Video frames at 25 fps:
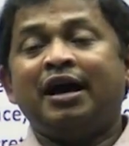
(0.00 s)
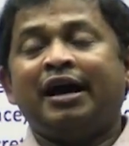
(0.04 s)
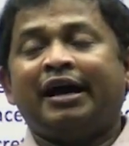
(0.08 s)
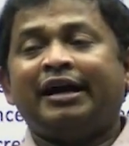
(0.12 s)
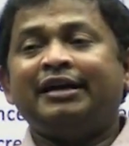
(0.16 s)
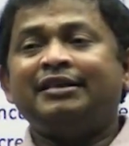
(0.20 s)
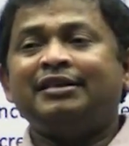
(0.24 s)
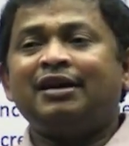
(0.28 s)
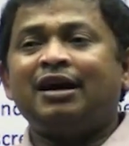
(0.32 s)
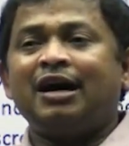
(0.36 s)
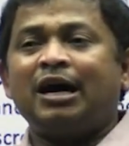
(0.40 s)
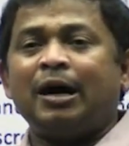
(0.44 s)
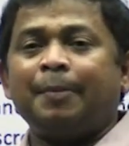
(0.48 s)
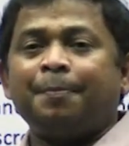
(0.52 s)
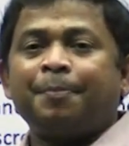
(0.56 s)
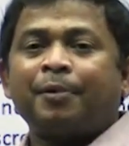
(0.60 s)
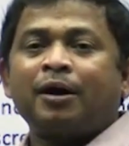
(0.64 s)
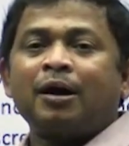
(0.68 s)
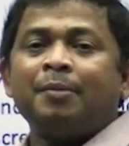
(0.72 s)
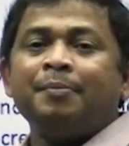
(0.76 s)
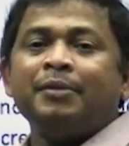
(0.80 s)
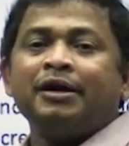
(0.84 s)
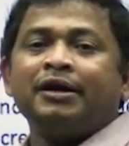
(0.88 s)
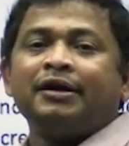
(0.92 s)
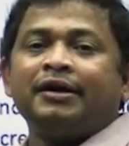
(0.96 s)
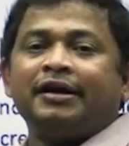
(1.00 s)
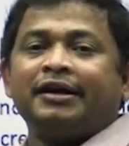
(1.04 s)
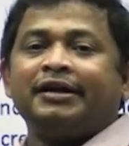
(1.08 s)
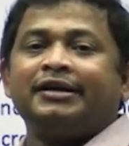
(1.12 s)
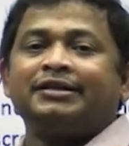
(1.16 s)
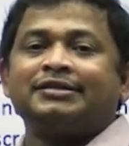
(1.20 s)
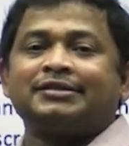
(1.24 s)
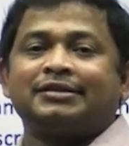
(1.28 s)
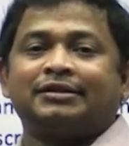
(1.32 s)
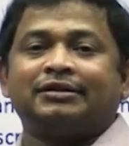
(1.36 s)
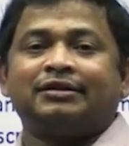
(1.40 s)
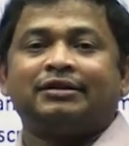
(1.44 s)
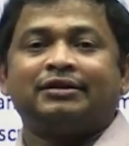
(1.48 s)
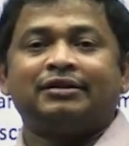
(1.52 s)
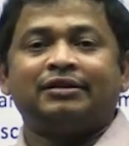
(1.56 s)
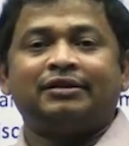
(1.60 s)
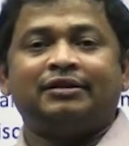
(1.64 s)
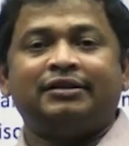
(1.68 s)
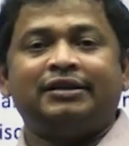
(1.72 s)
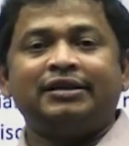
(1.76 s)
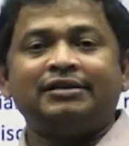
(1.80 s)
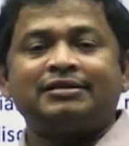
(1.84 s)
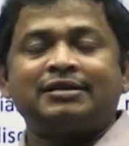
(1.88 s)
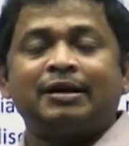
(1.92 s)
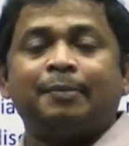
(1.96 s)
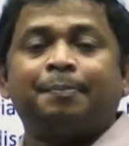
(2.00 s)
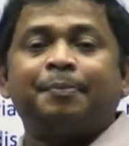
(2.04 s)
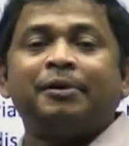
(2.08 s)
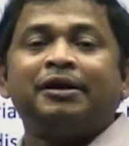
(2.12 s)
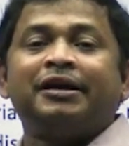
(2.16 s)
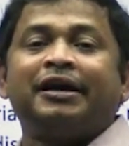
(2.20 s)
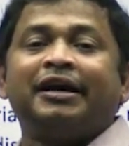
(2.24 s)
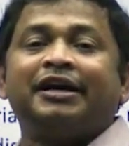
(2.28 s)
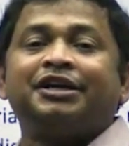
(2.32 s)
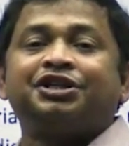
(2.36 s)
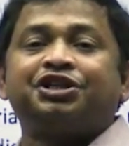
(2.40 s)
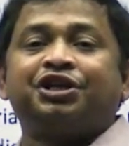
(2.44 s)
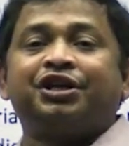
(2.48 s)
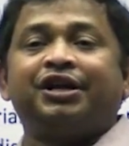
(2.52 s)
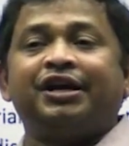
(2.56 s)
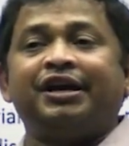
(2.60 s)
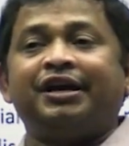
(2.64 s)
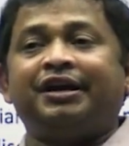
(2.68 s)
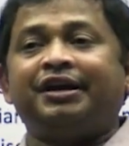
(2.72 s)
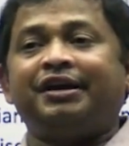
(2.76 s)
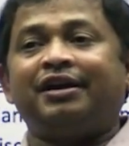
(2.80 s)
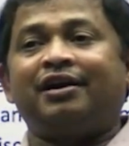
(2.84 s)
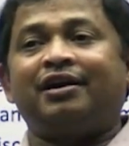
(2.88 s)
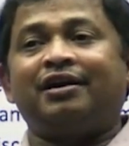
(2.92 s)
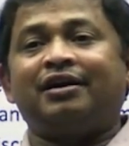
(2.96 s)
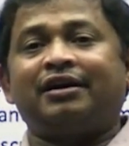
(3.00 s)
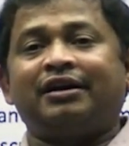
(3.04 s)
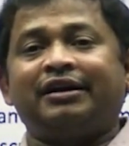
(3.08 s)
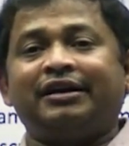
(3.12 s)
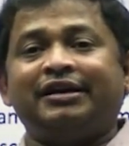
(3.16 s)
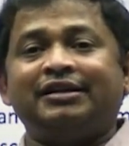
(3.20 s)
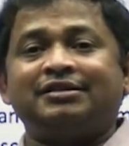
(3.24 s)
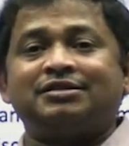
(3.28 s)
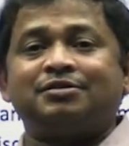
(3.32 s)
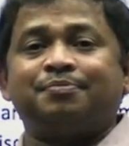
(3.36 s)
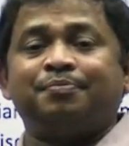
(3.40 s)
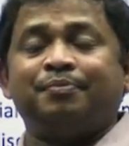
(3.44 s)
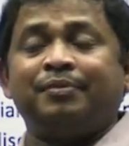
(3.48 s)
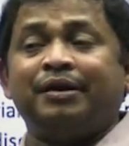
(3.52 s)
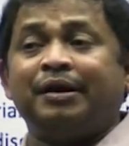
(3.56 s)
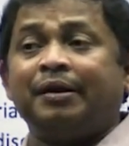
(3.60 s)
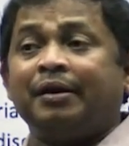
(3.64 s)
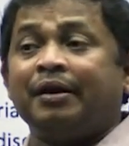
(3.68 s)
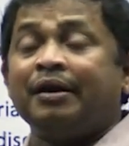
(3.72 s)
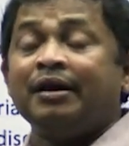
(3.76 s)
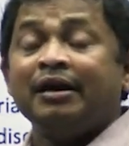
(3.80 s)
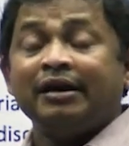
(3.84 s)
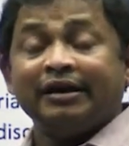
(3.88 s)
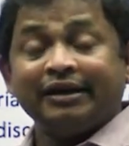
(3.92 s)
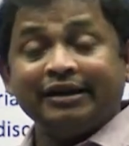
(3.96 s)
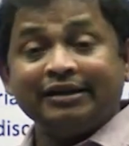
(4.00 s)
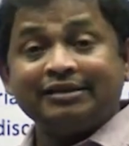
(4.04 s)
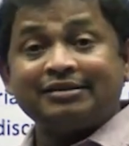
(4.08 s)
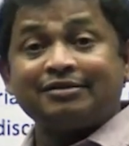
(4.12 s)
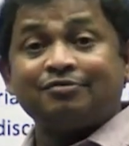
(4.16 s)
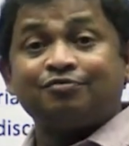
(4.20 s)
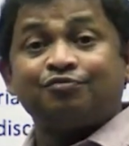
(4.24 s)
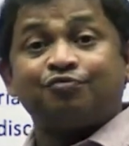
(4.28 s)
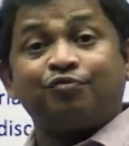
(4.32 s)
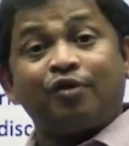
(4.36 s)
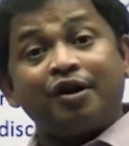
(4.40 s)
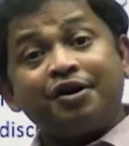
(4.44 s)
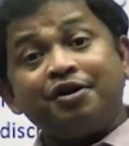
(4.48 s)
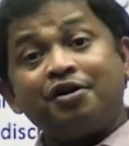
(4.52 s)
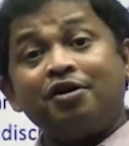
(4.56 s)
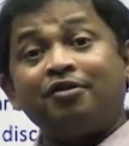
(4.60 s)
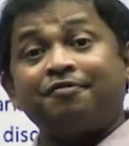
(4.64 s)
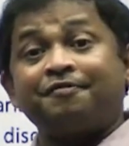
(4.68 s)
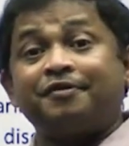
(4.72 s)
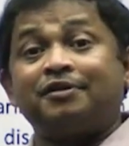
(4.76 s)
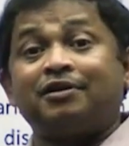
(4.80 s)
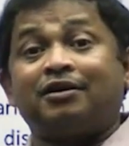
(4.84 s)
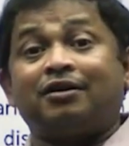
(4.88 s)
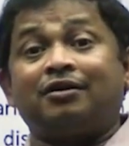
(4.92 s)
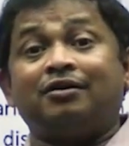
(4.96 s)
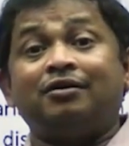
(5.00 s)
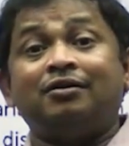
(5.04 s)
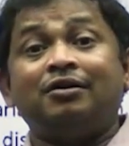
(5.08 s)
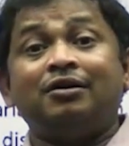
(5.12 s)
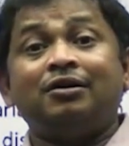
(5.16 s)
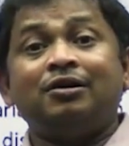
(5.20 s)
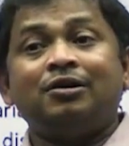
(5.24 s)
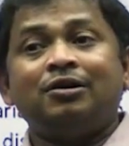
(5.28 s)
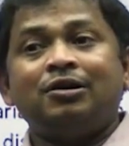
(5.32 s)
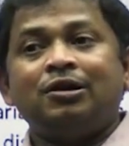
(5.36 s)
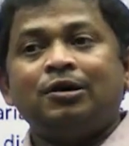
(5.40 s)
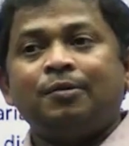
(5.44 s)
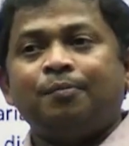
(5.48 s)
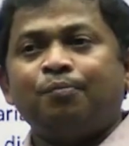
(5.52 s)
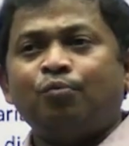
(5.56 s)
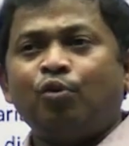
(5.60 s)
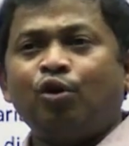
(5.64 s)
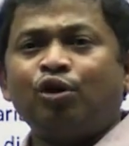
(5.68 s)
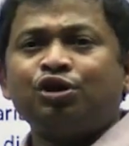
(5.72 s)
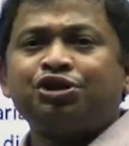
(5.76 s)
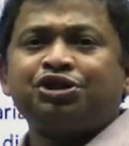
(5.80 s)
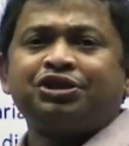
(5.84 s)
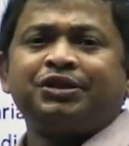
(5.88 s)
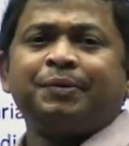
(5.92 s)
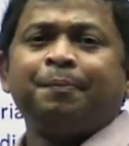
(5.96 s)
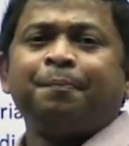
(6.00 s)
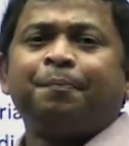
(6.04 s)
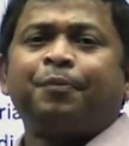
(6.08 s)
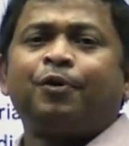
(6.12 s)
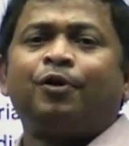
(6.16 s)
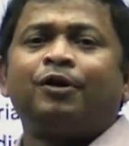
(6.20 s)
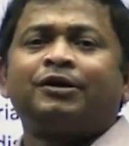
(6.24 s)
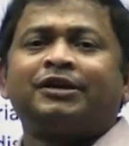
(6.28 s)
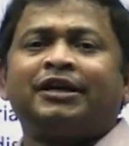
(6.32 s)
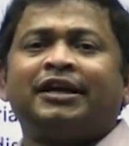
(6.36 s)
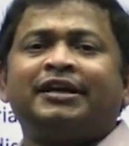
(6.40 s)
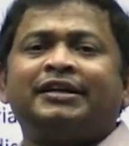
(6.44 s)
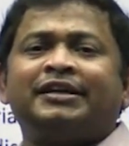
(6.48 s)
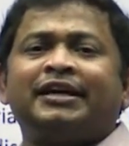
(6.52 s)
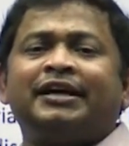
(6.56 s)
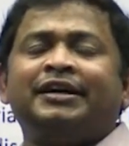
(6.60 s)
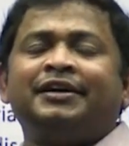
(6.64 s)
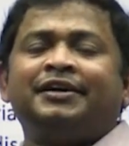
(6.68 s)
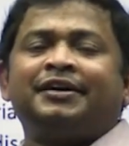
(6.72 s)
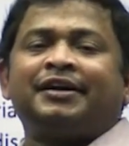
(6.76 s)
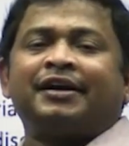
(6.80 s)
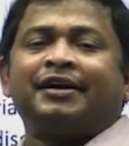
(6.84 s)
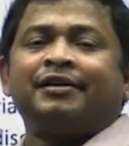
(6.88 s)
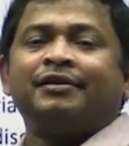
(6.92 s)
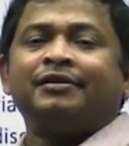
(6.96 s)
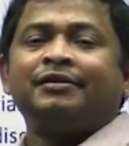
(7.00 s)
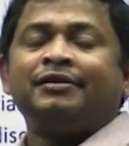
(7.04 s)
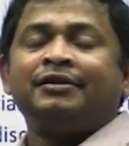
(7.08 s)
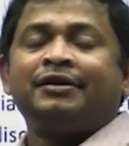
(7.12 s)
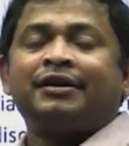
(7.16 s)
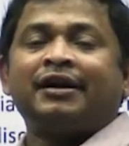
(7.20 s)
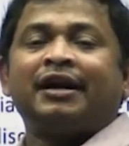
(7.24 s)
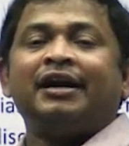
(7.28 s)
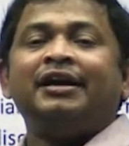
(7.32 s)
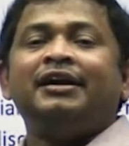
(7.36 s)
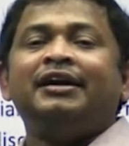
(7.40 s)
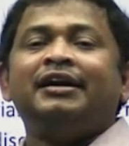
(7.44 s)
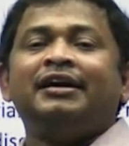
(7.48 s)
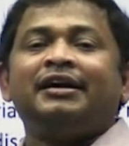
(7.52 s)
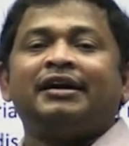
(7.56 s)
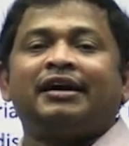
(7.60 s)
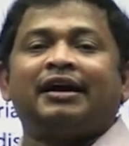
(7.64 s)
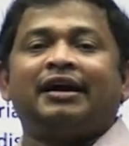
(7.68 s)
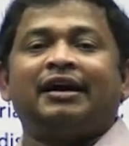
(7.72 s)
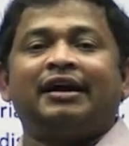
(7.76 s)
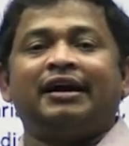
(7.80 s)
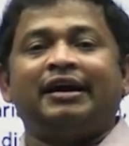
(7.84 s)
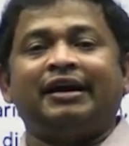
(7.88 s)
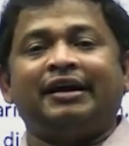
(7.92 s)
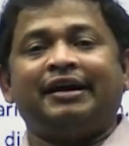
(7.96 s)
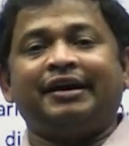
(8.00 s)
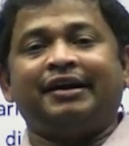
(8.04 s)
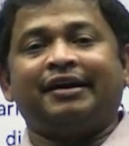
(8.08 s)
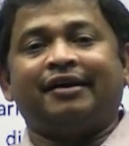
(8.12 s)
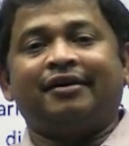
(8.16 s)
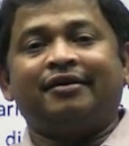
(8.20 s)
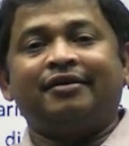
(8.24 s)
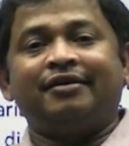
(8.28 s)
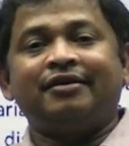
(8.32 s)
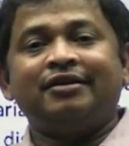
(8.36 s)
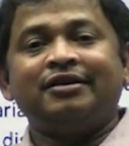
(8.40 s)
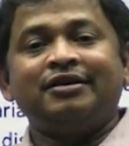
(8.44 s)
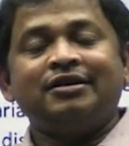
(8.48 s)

In the upcoming days, this application area is one of the most important and trending area.